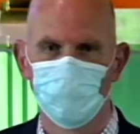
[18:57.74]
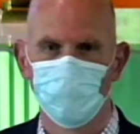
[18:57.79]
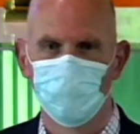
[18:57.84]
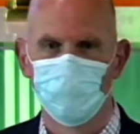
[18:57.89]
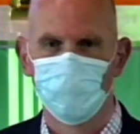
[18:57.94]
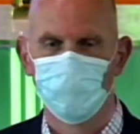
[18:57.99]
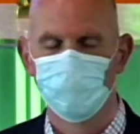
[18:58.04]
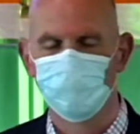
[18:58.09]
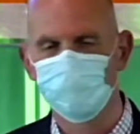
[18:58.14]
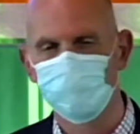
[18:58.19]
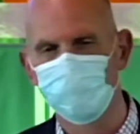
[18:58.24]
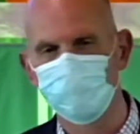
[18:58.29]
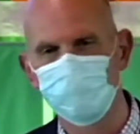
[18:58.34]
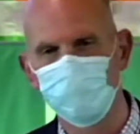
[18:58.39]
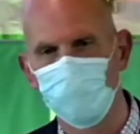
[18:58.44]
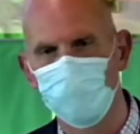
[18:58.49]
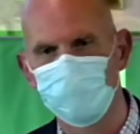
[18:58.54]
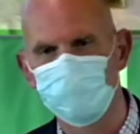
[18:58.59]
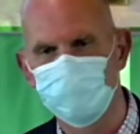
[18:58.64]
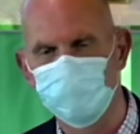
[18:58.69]
and
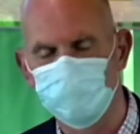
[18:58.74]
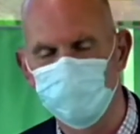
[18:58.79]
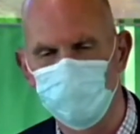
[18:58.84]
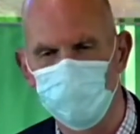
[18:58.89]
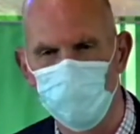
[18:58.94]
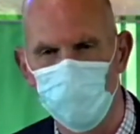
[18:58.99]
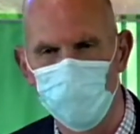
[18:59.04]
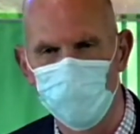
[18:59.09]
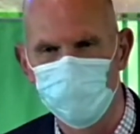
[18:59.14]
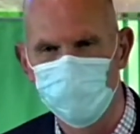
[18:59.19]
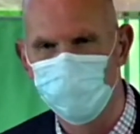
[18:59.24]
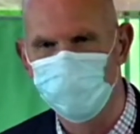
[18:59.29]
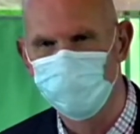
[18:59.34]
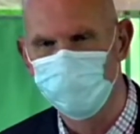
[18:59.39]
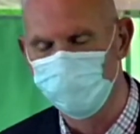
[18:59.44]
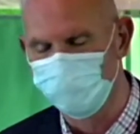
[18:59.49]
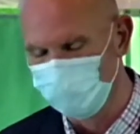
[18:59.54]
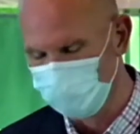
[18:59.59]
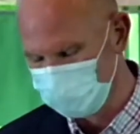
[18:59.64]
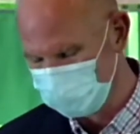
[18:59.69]
sometimes it's quite
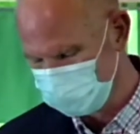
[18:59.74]
difficult.